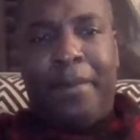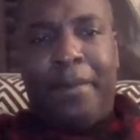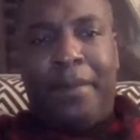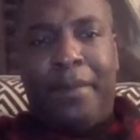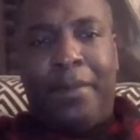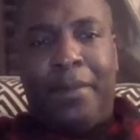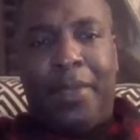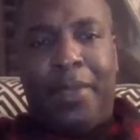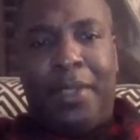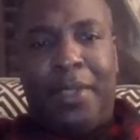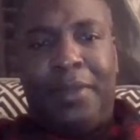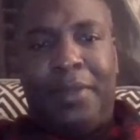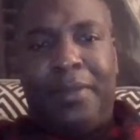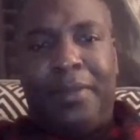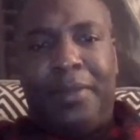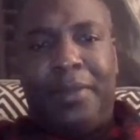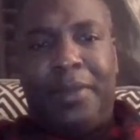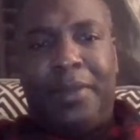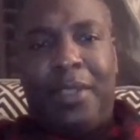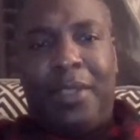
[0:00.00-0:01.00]
But
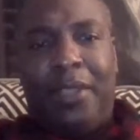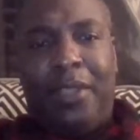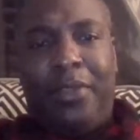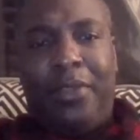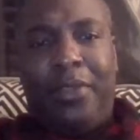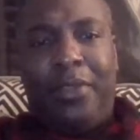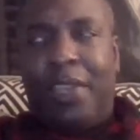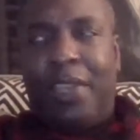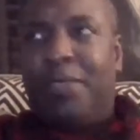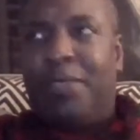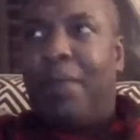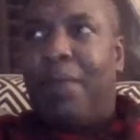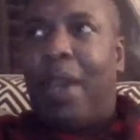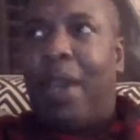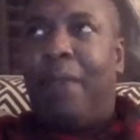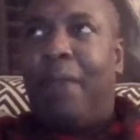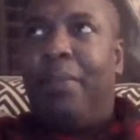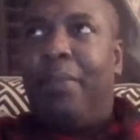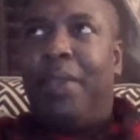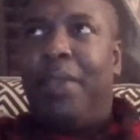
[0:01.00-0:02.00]
if you ask
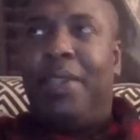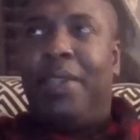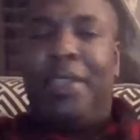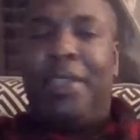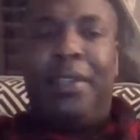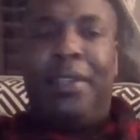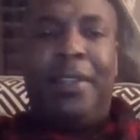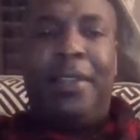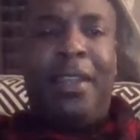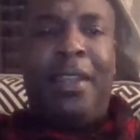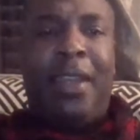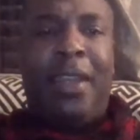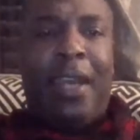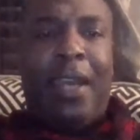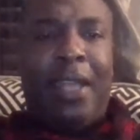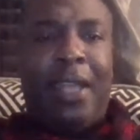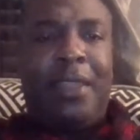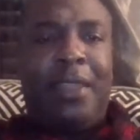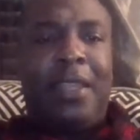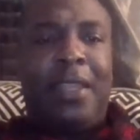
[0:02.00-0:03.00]
my opinion,
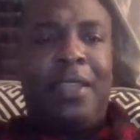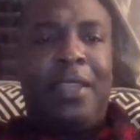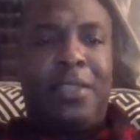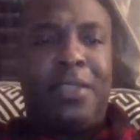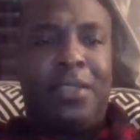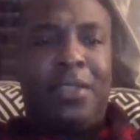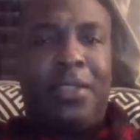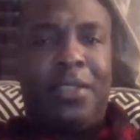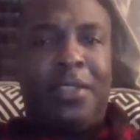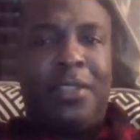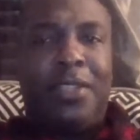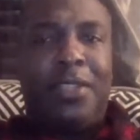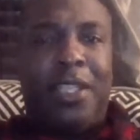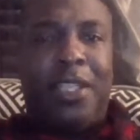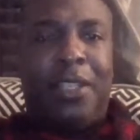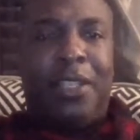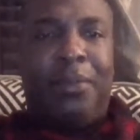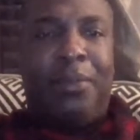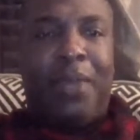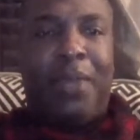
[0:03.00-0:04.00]
I think it's good to
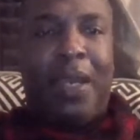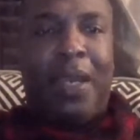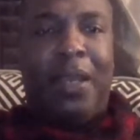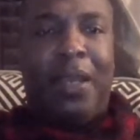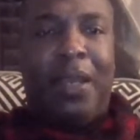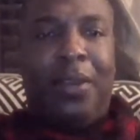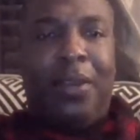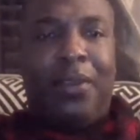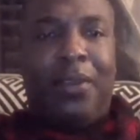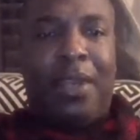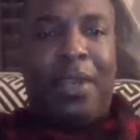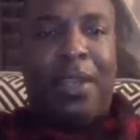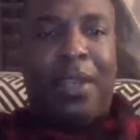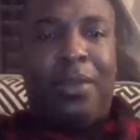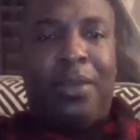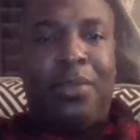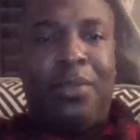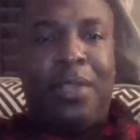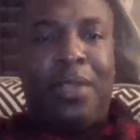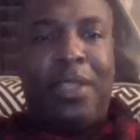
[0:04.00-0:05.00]
take them down. I
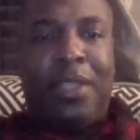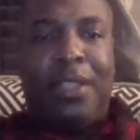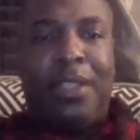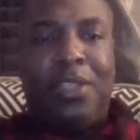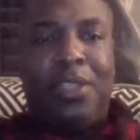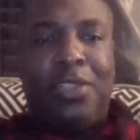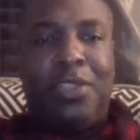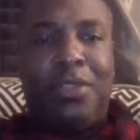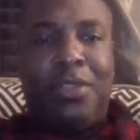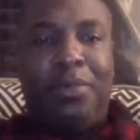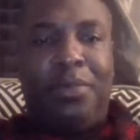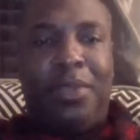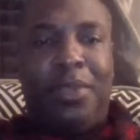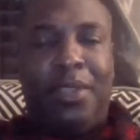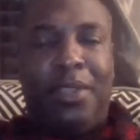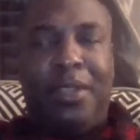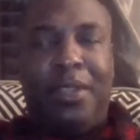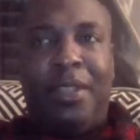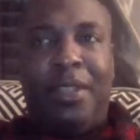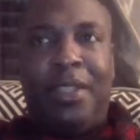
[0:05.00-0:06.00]
don't think they should
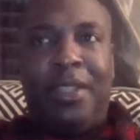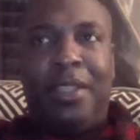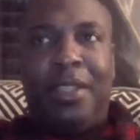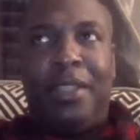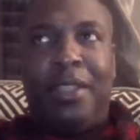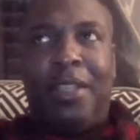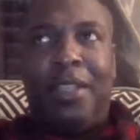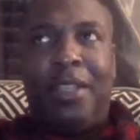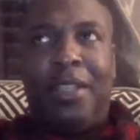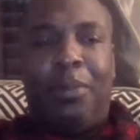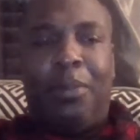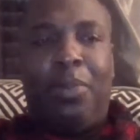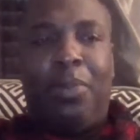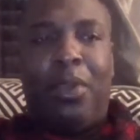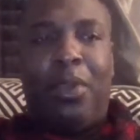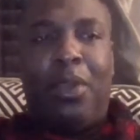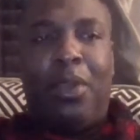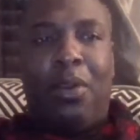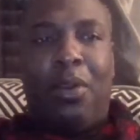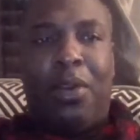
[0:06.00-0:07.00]
be
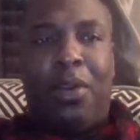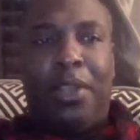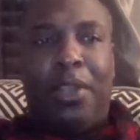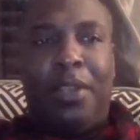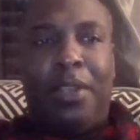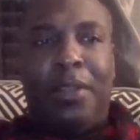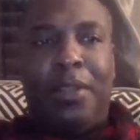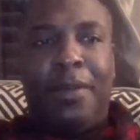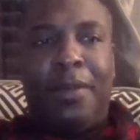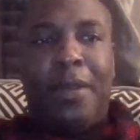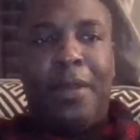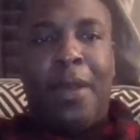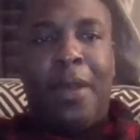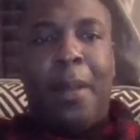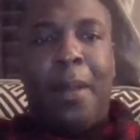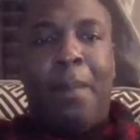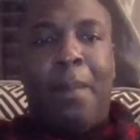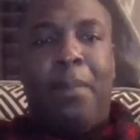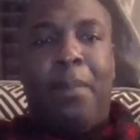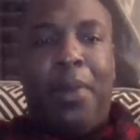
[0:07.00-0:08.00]
applauded,
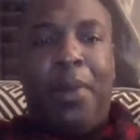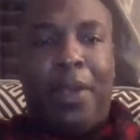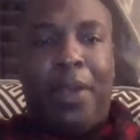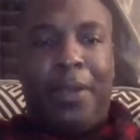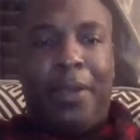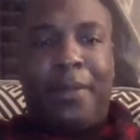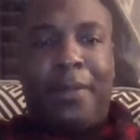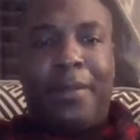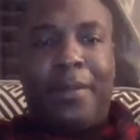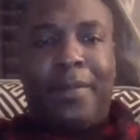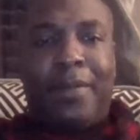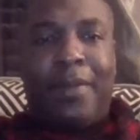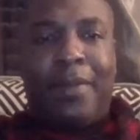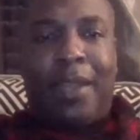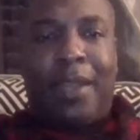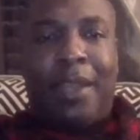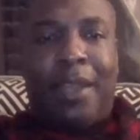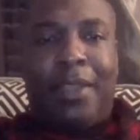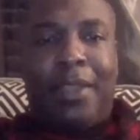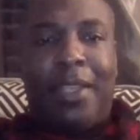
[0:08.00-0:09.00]
but
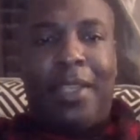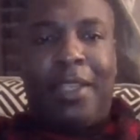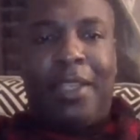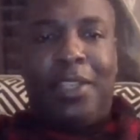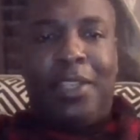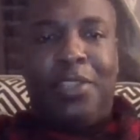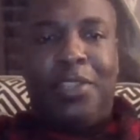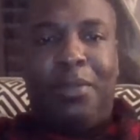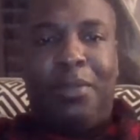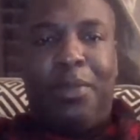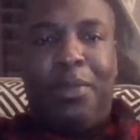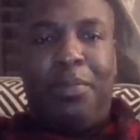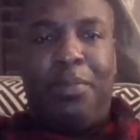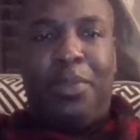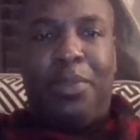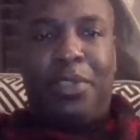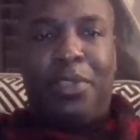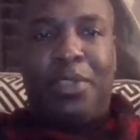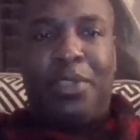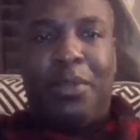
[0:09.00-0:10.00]
I think they should be
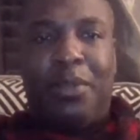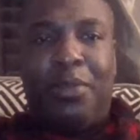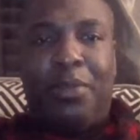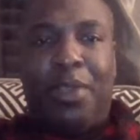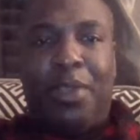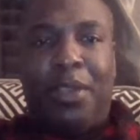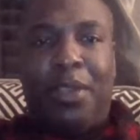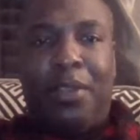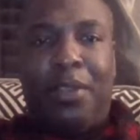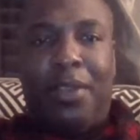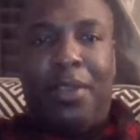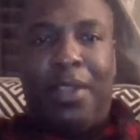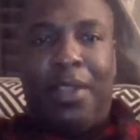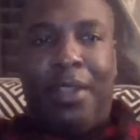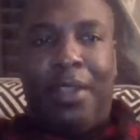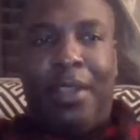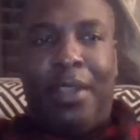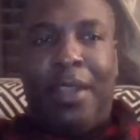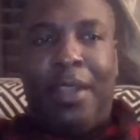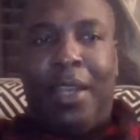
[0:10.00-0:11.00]
put somewhere.
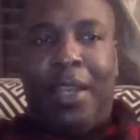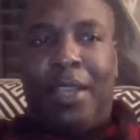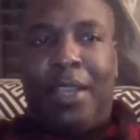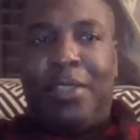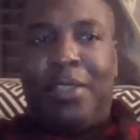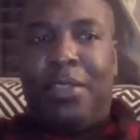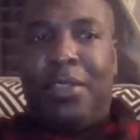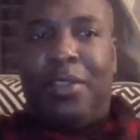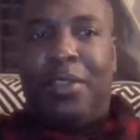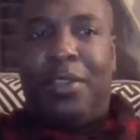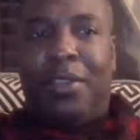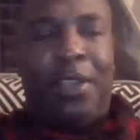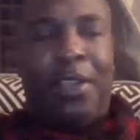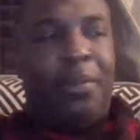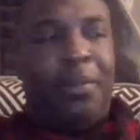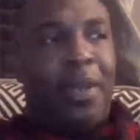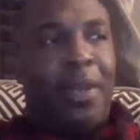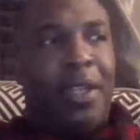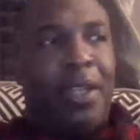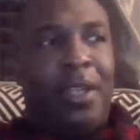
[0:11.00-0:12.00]
And I tell
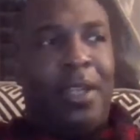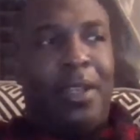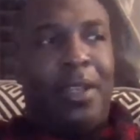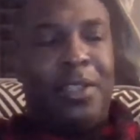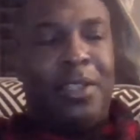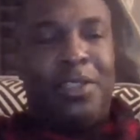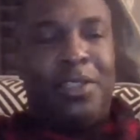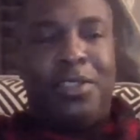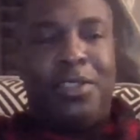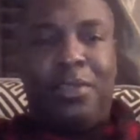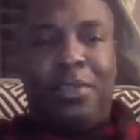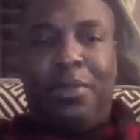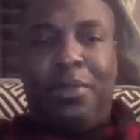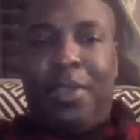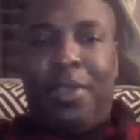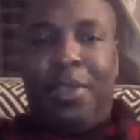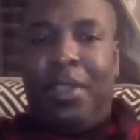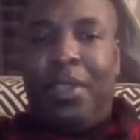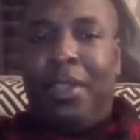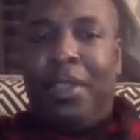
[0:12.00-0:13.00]
anybody to listen to
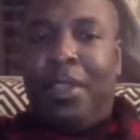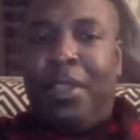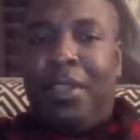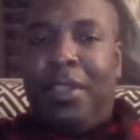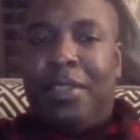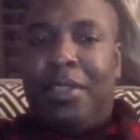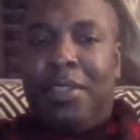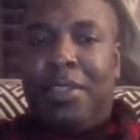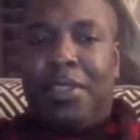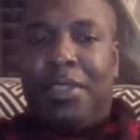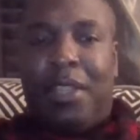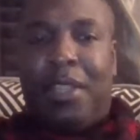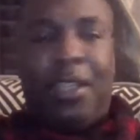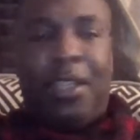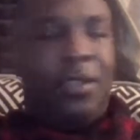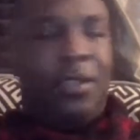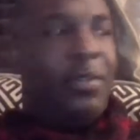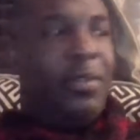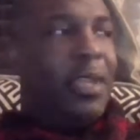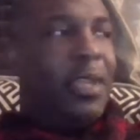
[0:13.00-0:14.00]
me, just
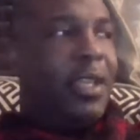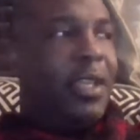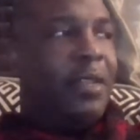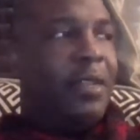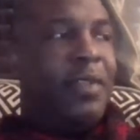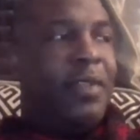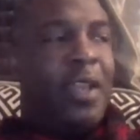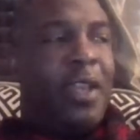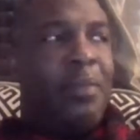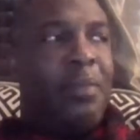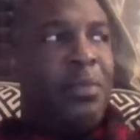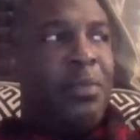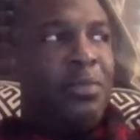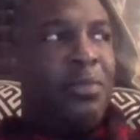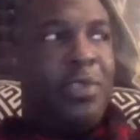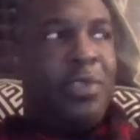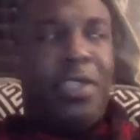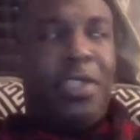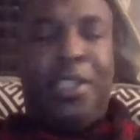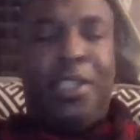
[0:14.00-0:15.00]
like we have that
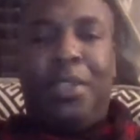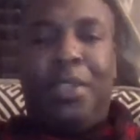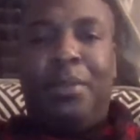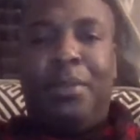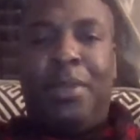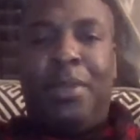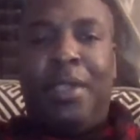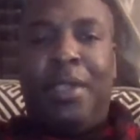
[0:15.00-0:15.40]
museum